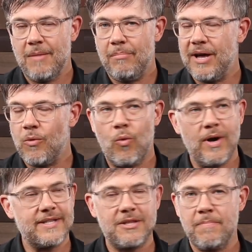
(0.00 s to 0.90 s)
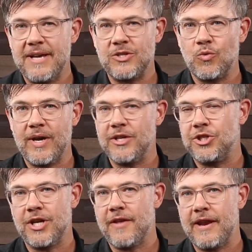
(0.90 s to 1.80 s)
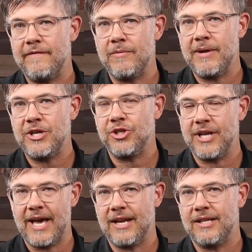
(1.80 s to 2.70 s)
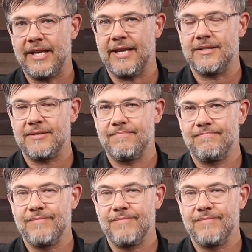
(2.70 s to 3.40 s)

But what's the best way to share that information at a glance?